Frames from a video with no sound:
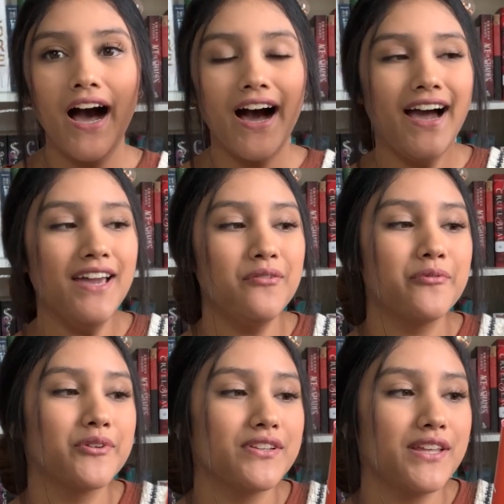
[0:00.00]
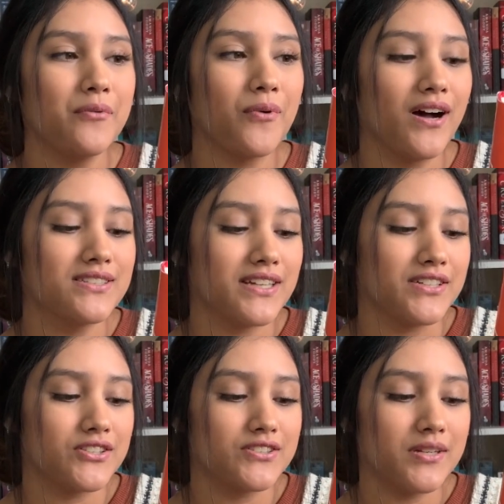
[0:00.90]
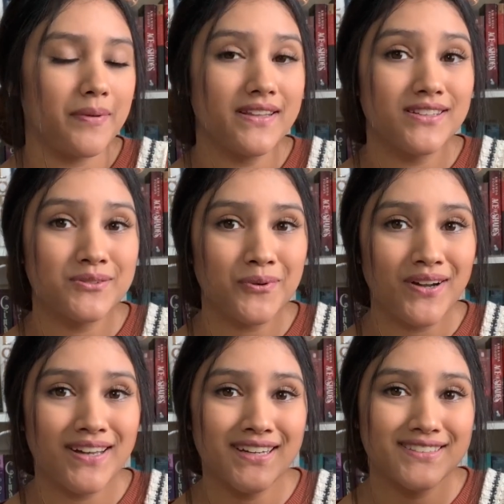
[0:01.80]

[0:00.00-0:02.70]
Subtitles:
I really was interested by this one.